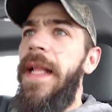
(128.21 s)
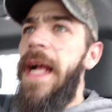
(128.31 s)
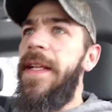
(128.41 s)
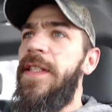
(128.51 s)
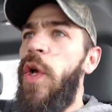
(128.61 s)
they
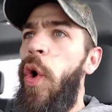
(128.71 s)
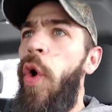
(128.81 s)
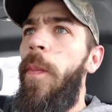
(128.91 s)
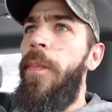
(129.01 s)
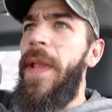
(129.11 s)
had this
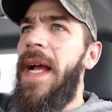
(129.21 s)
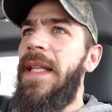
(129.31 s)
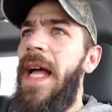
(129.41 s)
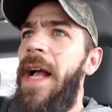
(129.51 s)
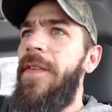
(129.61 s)
whole Black
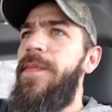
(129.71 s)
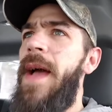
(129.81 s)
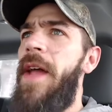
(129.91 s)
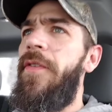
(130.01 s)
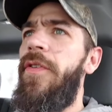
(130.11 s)
Lives
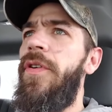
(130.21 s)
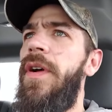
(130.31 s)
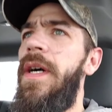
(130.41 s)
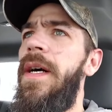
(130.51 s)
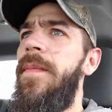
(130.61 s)
Matter
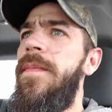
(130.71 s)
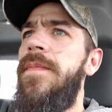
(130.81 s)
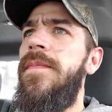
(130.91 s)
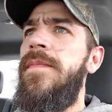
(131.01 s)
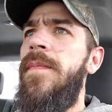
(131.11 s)
or
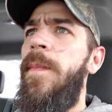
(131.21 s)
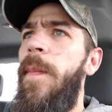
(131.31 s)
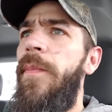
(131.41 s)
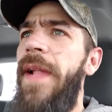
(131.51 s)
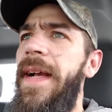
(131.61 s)

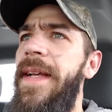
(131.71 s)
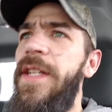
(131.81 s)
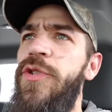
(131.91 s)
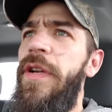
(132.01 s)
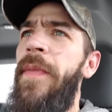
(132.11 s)
um, Black
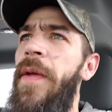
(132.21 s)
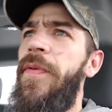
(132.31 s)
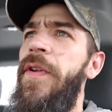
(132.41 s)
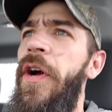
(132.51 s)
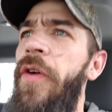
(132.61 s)
History
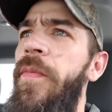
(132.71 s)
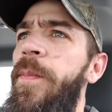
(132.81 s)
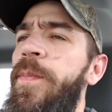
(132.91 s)
Month, you know,